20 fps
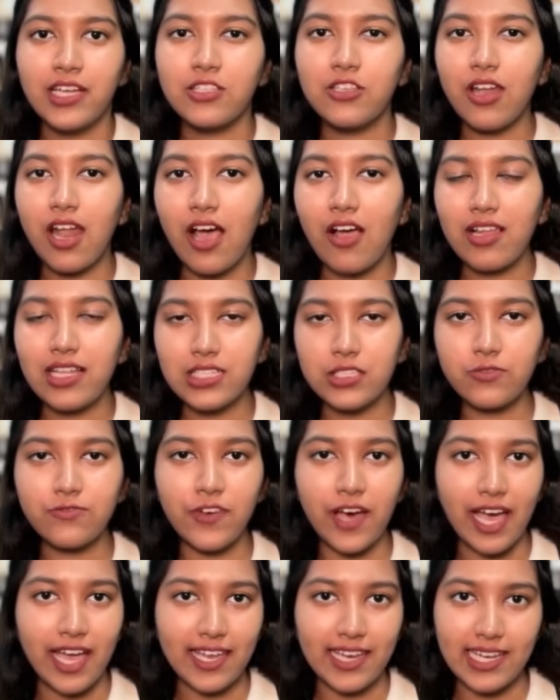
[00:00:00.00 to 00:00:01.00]
So now let's
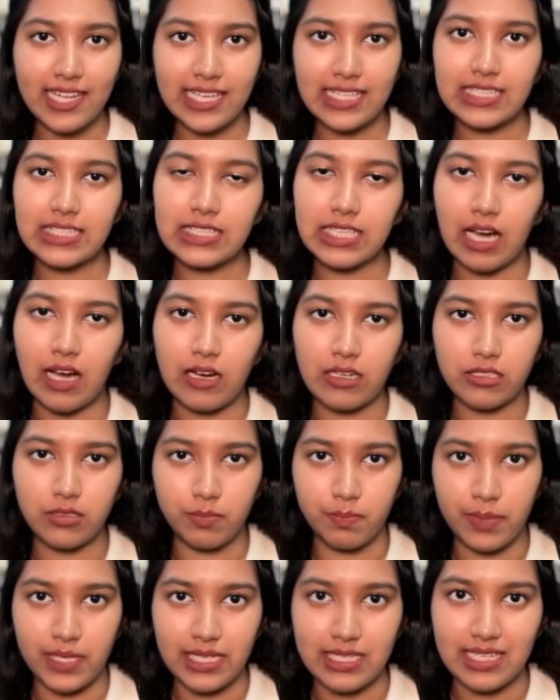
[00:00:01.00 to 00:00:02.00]
finally
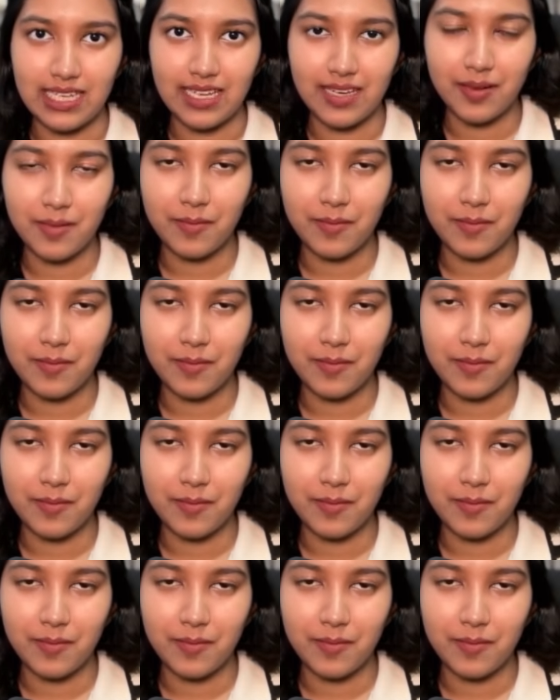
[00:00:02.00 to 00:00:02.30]
start building.